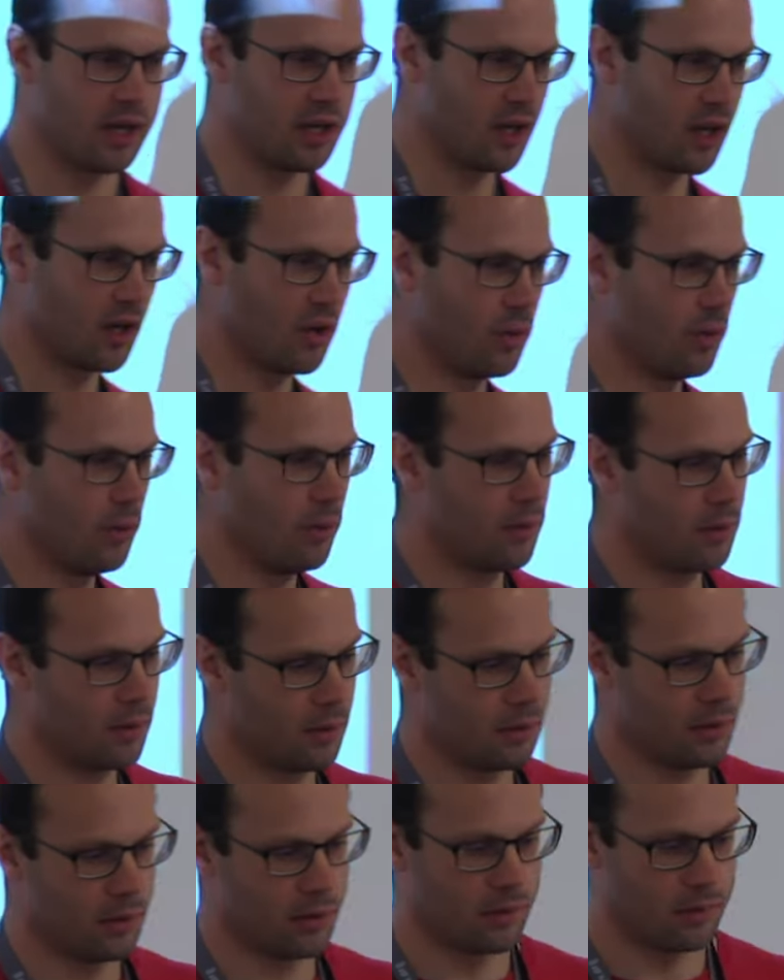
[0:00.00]
to go,
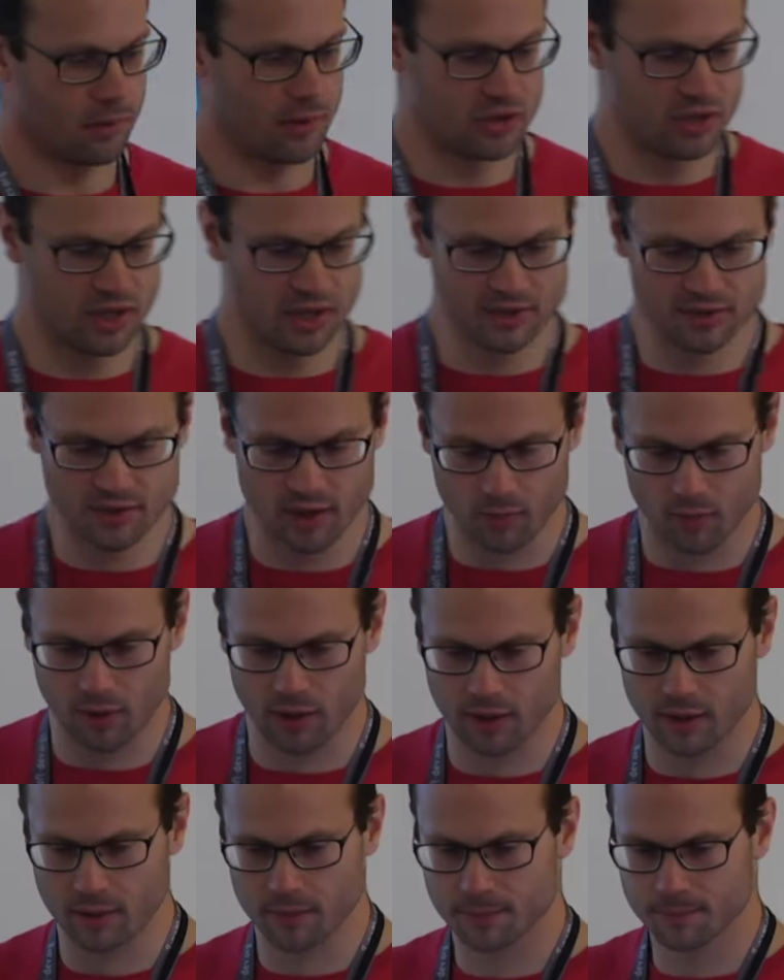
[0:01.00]
the JIT is not
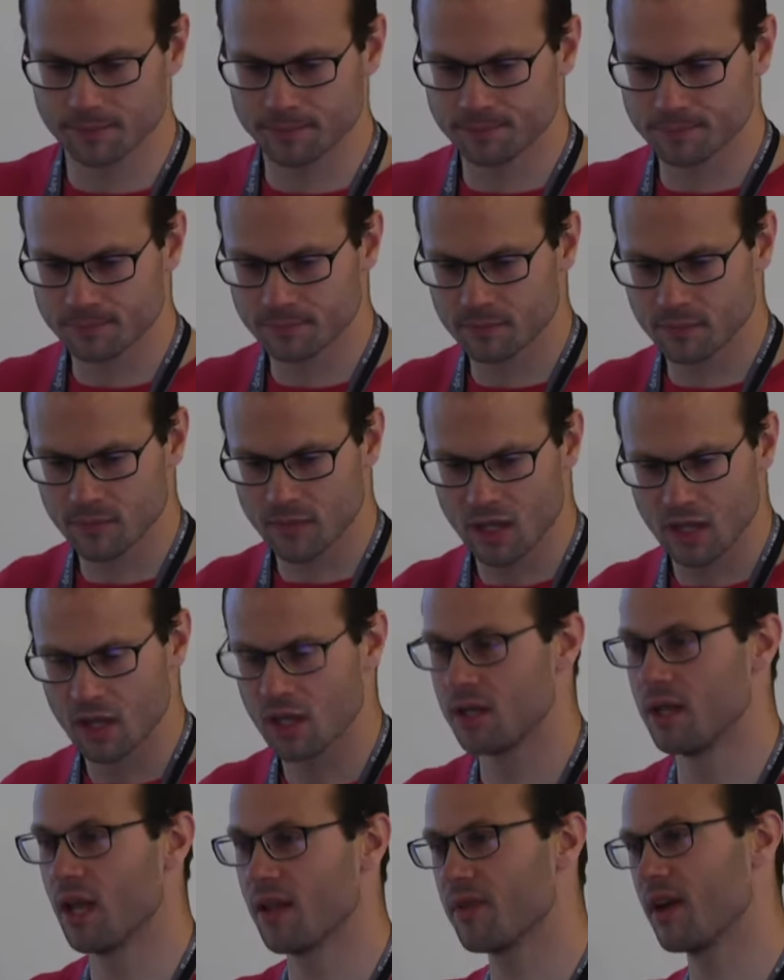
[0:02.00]
running.
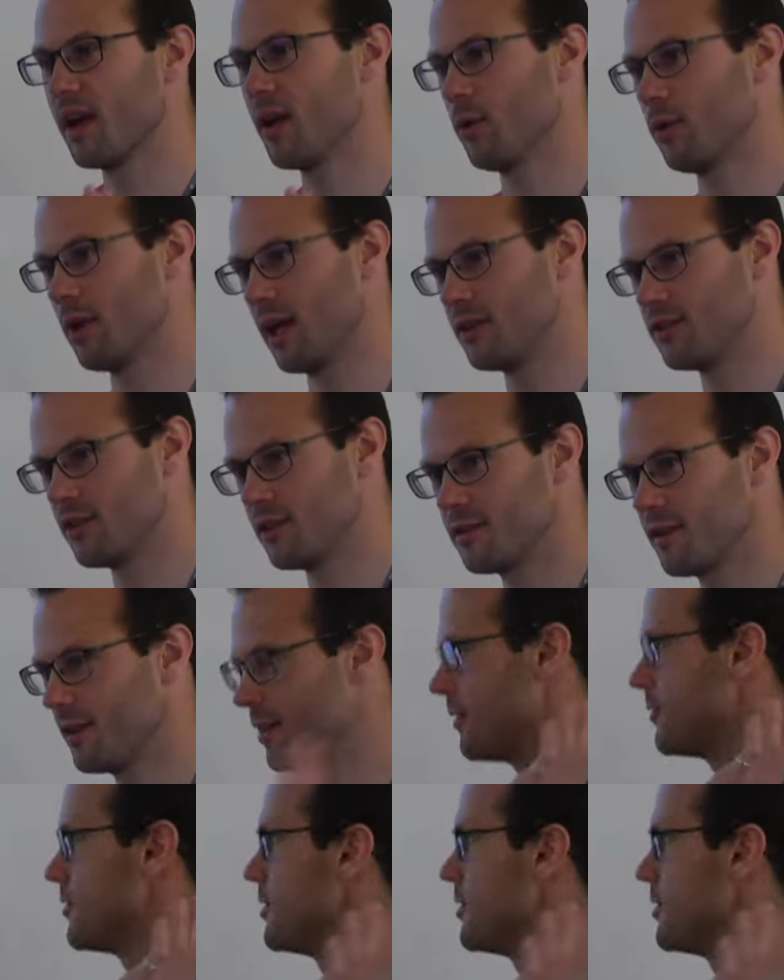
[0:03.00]
Not that I don't like JITs, I love